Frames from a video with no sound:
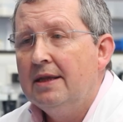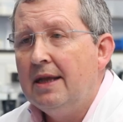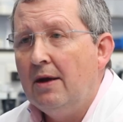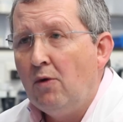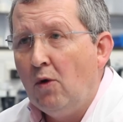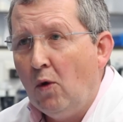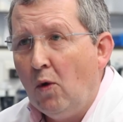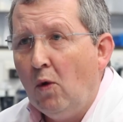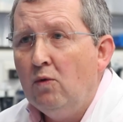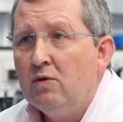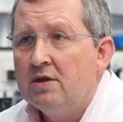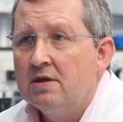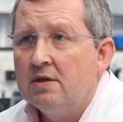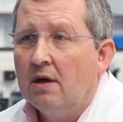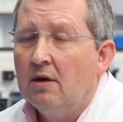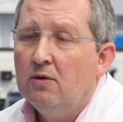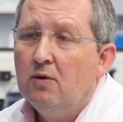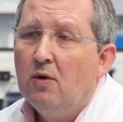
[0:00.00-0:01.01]
There are
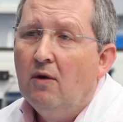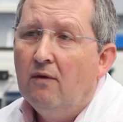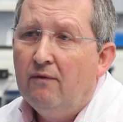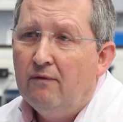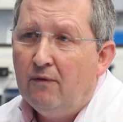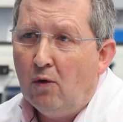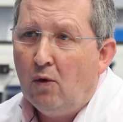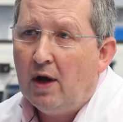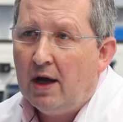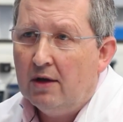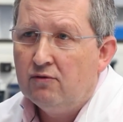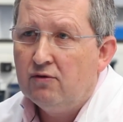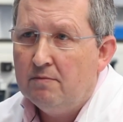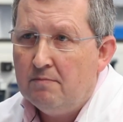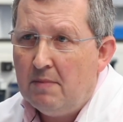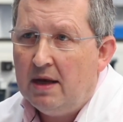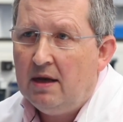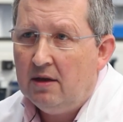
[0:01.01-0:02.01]
also
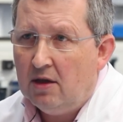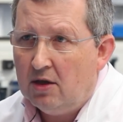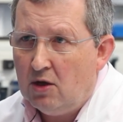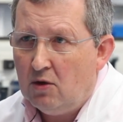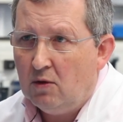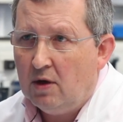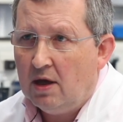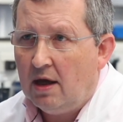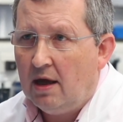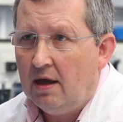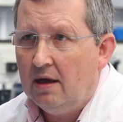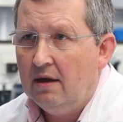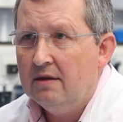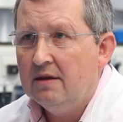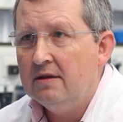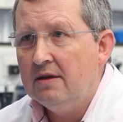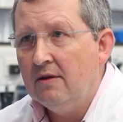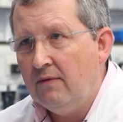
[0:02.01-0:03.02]
400 men in the
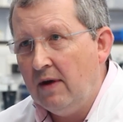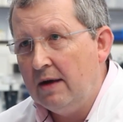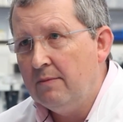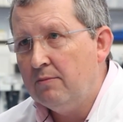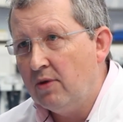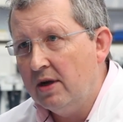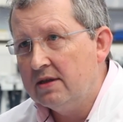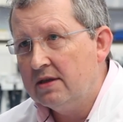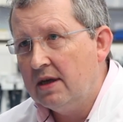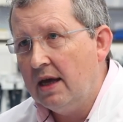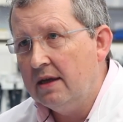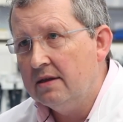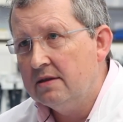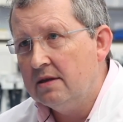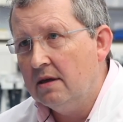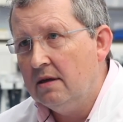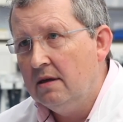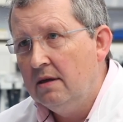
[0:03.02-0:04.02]
UK that develop breast
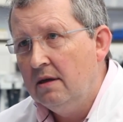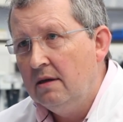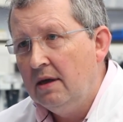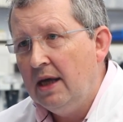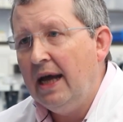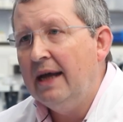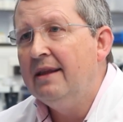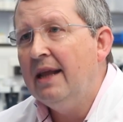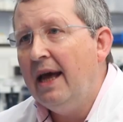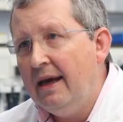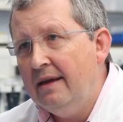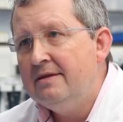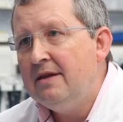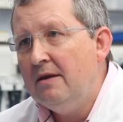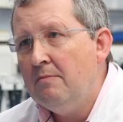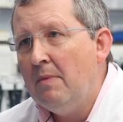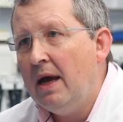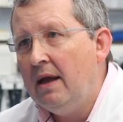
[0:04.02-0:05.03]
cancer, and
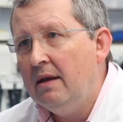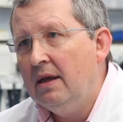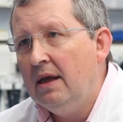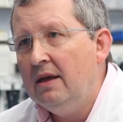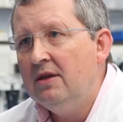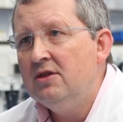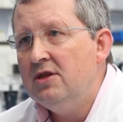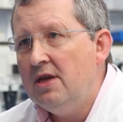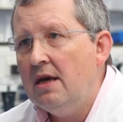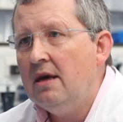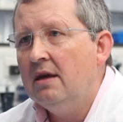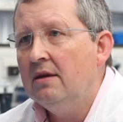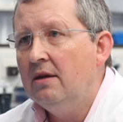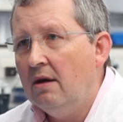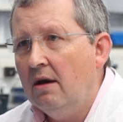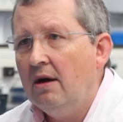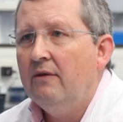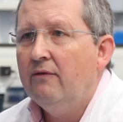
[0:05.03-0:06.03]
80 men each year
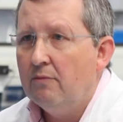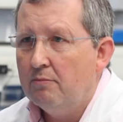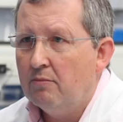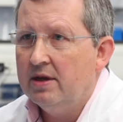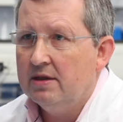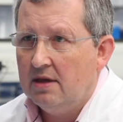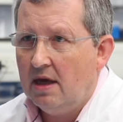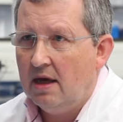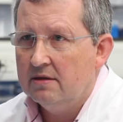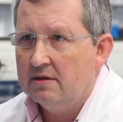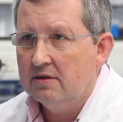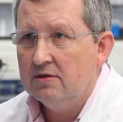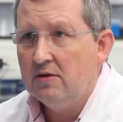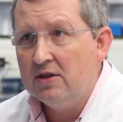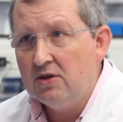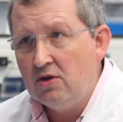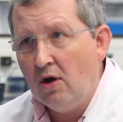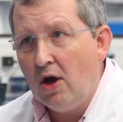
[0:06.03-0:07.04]
die from breast cancer,
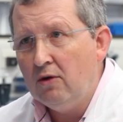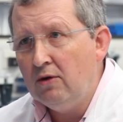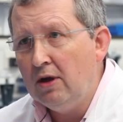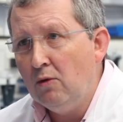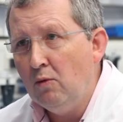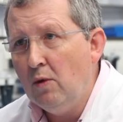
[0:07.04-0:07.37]
so it's not only